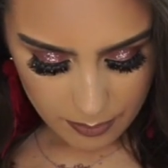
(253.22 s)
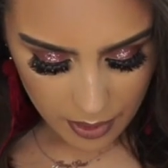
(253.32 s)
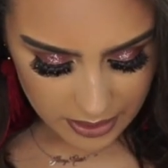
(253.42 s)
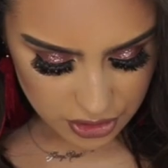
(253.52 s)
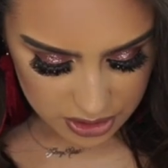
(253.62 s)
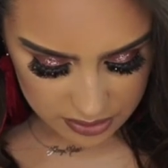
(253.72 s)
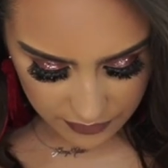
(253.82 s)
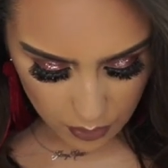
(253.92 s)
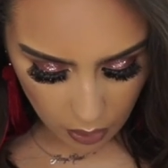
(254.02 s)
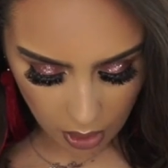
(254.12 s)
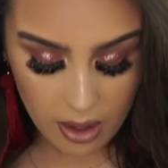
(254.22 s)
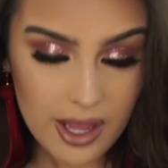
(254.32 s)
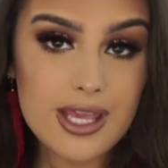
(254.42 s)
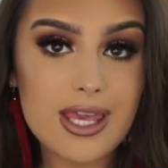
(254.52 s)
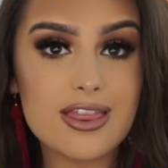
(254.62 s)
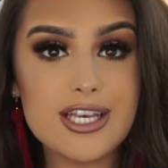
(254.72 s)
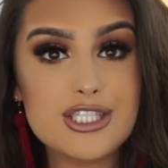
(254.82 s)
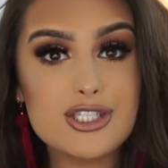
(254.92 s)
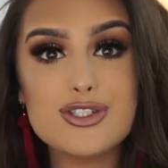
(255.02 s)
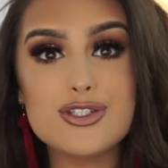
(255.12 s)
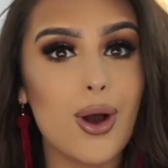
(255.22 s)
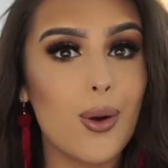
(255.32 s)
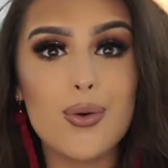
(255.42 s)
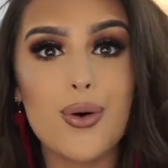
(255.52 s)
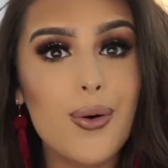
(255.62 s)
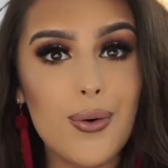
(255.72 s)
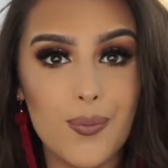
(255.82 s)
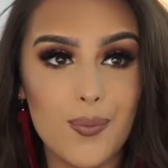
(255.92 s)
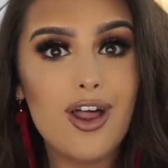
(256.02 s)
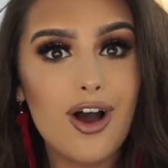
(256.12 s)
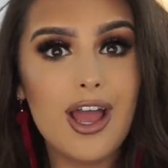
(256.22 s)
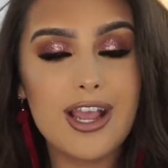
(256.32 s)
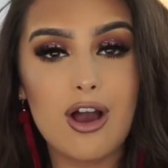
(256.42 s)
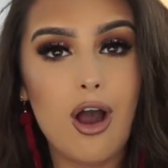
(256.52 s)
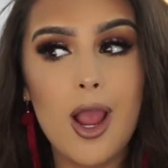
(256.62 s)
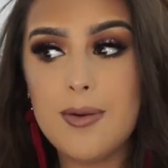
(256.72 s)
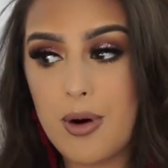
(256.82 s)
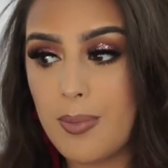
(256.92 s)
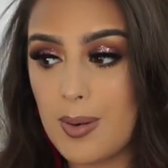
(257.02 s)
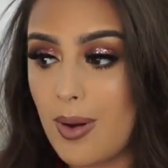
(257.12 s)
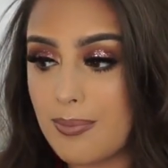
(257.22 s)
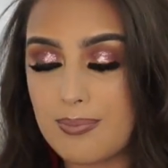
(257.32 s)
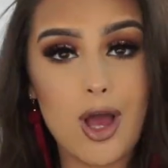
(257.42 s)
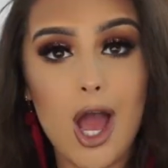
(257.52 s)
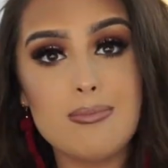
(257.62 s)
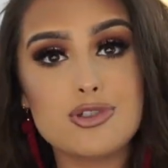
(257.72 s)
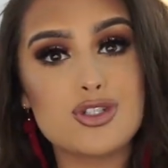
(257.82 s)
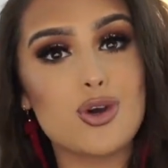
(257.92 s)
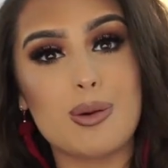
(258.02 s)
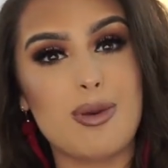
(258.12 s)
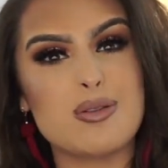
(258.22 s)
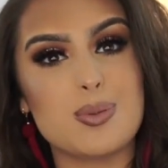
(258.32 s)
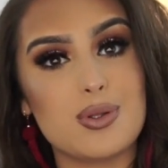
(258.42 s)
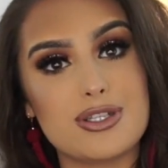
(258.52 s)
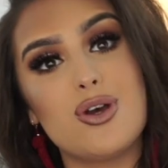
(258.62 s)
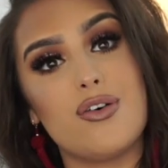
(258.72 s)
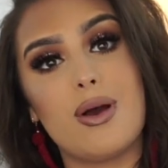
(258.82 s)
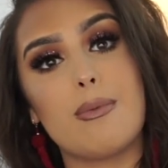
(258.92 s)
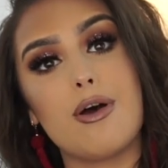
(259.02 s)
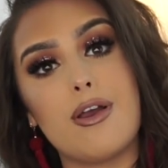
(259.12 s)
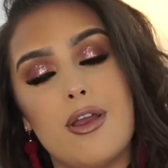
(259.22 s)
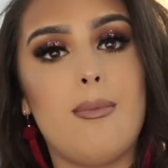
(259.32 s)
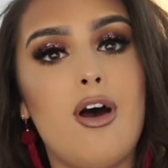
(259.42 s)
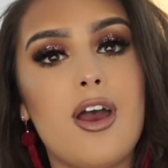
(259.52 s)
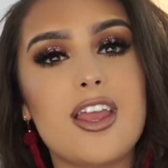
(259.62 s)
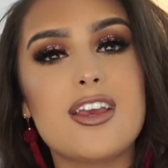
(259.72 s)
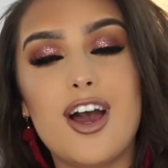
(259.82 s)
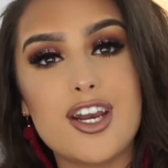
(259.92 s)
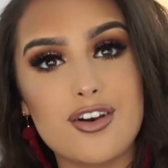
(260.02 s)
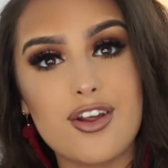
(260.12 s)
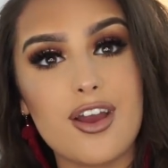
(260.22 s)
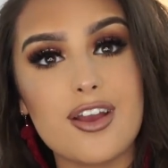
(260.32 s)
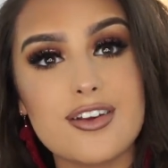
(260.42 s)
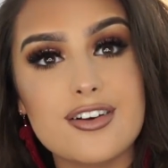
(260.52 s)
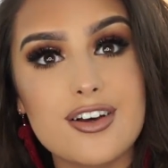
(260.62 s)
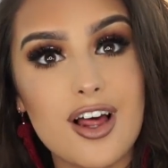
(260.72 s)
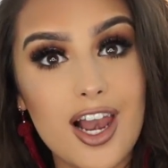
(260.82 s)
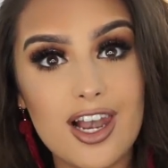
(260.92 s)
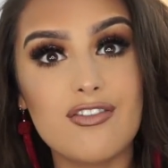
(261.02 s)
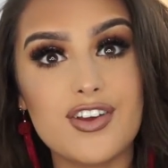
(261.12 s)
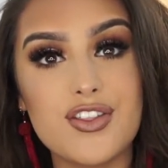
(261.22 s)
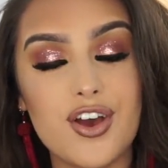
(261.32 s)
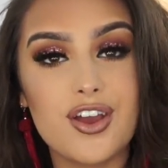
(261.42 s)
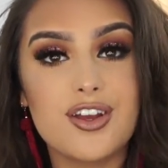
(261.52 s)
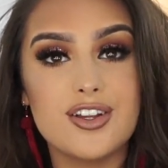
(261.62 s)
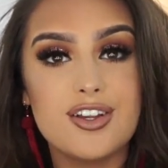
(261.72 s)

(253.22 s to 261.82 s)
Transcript: but I just feel like this is so cool. Like, I probably won't, I'm just not gonna be able to pull this off, am I? Am I? I don't know. I love it though.